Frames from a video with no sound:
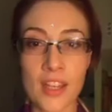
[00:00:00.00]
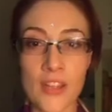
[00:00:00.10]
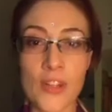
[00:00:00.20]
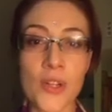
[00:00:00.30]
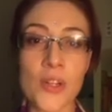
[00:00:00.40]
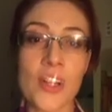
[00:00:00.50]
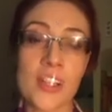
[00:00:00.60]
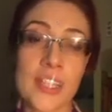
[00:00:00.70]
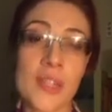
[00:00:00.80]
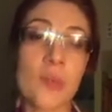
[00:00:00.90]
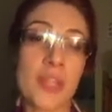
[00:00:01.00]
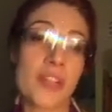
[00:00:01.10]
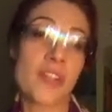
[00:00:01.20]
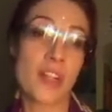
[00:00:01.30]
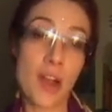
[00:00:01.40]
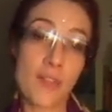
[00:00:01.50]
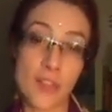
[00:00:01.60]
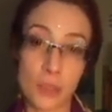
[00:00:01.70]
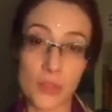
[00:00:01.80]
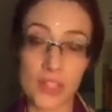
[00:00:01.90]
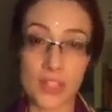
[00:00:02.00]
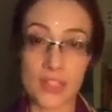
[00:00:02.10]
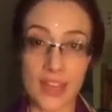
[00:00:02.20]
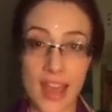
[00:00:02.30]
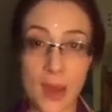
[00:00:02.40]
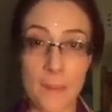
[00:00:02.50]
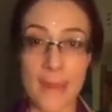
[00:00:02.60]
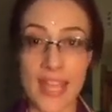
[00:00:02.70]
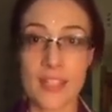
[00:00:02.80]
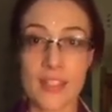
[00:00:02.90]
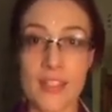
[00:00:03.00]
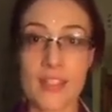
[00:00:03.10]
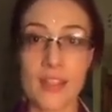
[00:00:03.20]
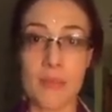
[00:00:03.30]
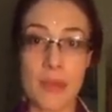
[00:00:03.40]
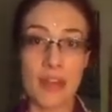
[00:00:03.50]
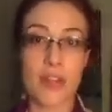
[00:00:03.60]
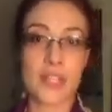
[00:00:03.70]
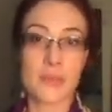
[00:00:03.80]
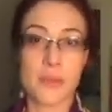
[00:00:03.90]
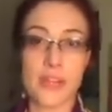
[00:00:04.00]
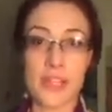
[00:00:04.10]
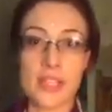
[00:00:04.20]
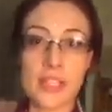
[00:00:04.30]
you know, a little bit of uncomfortableness now makes a better experience